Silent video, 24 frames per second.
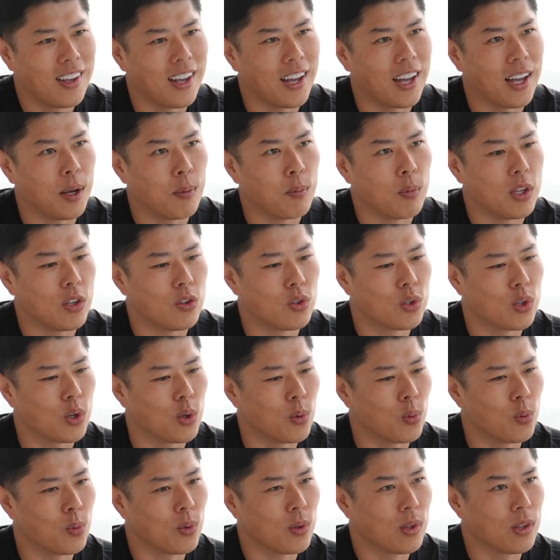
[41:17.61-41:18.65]
And
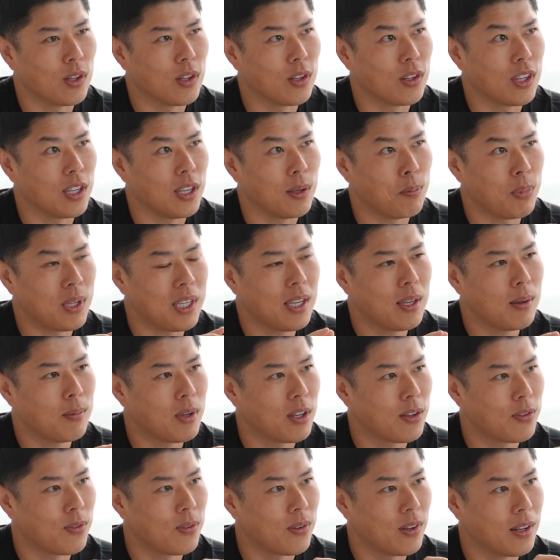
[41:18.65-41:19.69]
so the
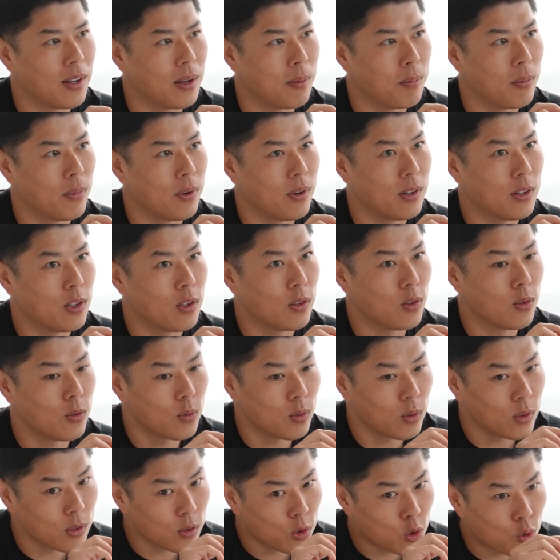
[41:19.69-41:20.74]
PMF
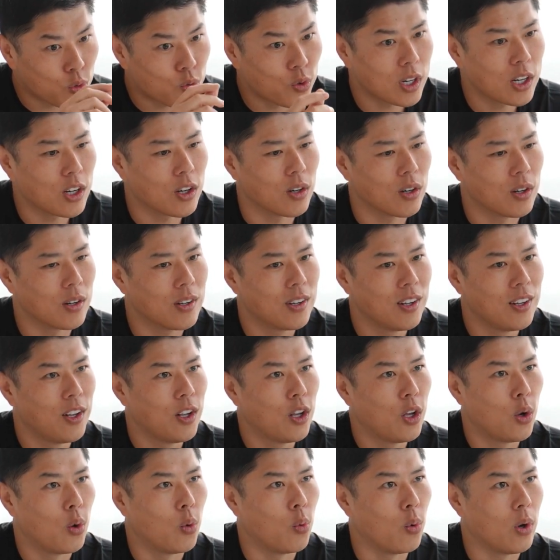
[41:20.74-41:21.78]
triggered
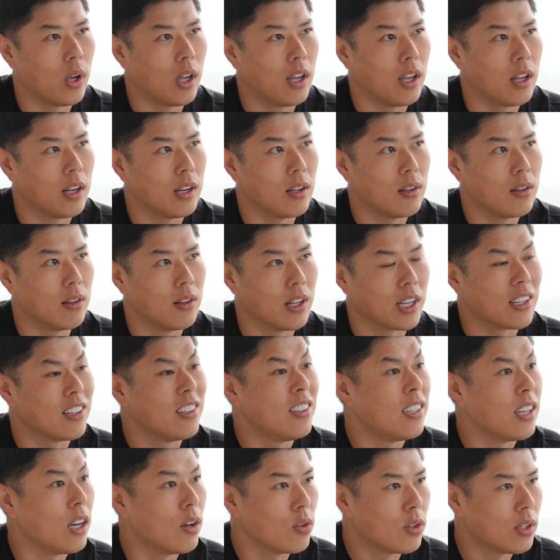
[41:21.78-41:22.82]
when
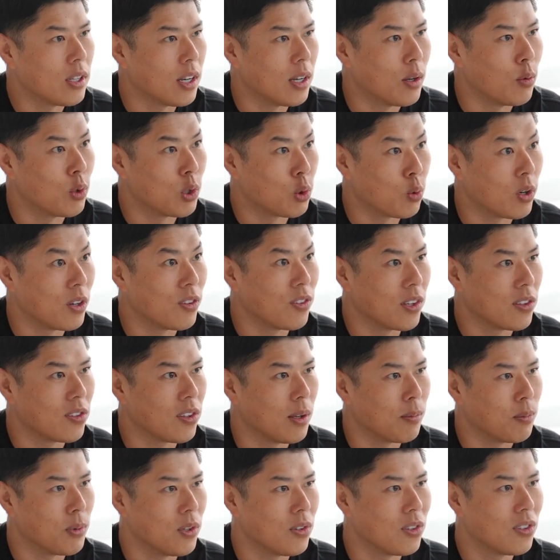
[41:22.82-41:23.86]
Delta was one of the
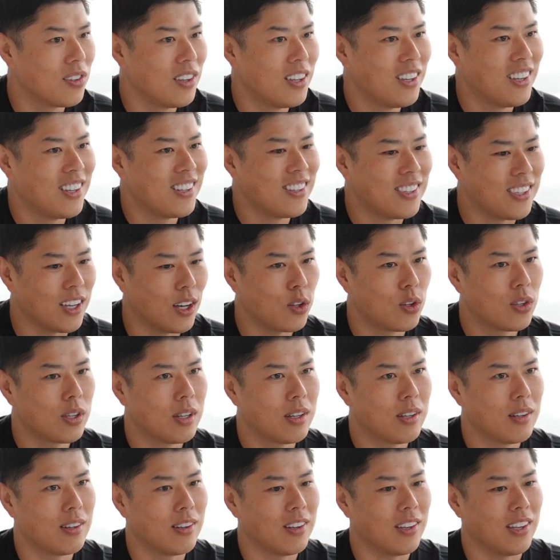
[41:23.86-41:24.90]
examples.
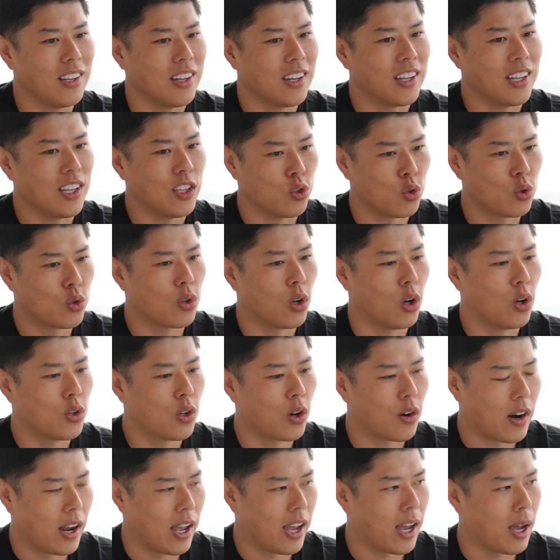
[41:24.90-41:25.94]
Delta installed
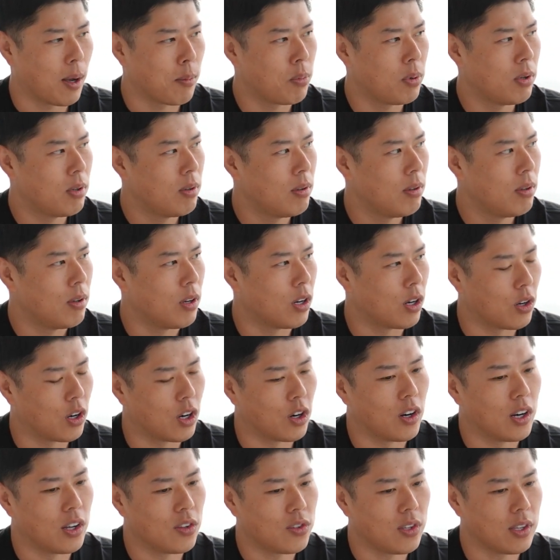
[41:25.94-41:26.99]
our app,
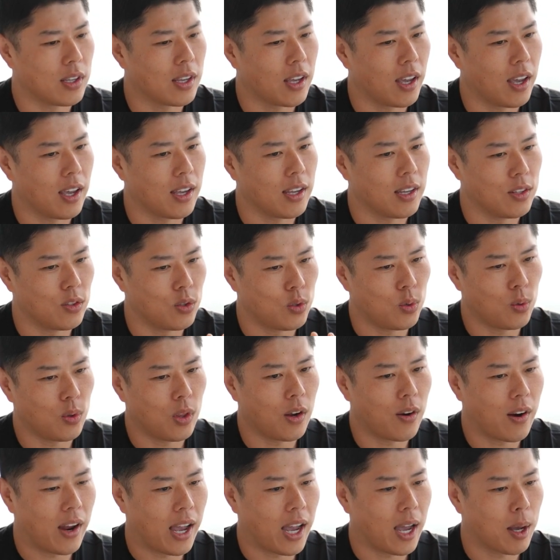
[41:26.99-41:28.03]
our SDK into
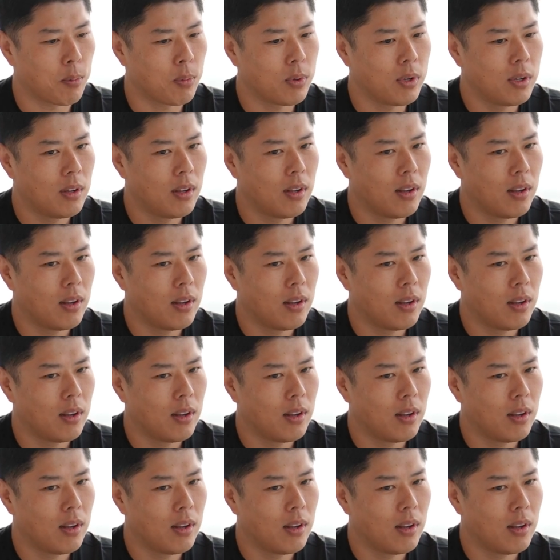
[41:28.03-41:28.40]
their app.